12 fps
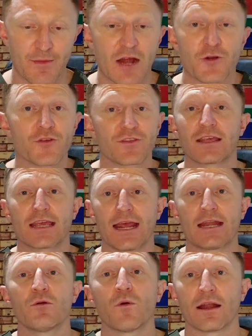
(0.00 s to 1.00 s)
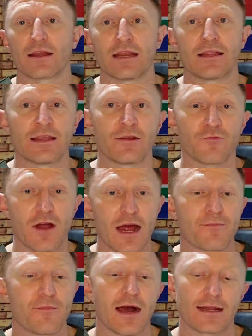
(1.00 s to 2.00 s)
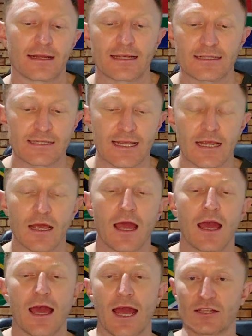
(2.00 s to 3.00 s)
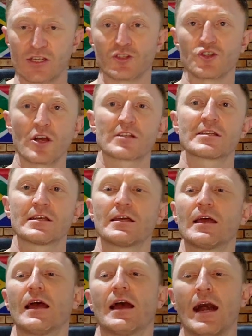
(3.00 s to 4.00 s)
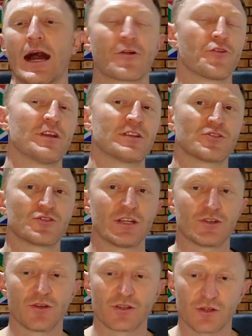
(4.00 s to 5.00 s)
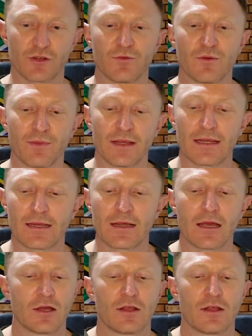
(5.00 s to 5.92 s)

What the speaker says: I don't think anyone in their right mind can say, as a doctor, I don't need to treat you as a human being.